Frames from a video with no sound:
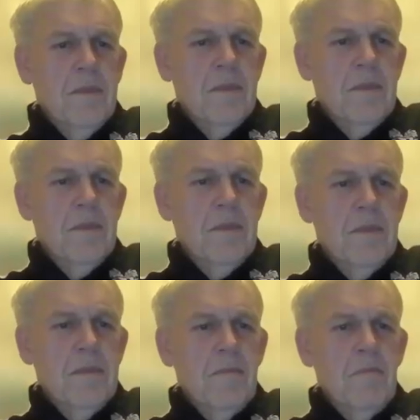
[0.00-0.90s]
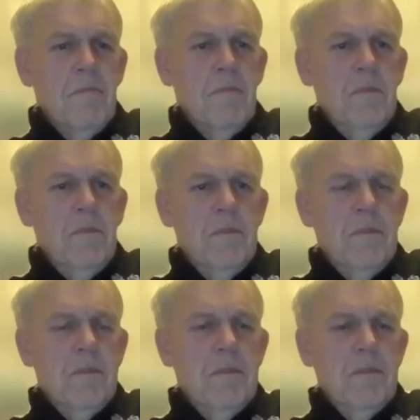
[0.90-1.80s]

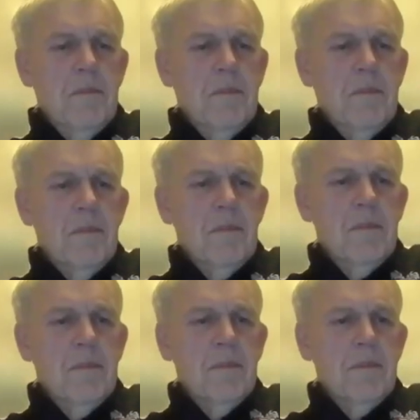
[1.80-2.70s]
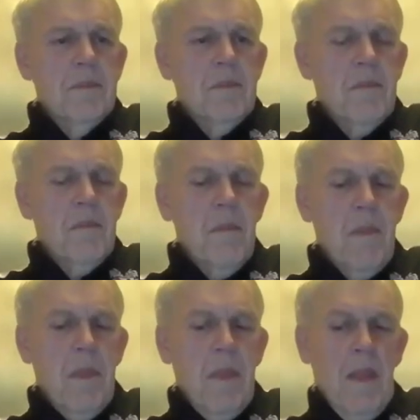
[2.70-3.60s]

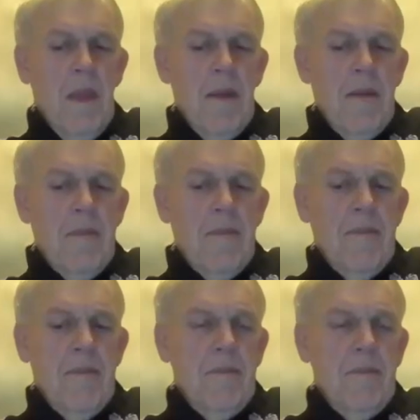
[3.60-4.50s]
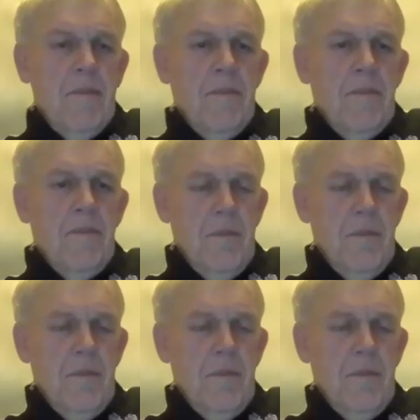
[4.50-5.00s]
No words are spoken by the person on screen.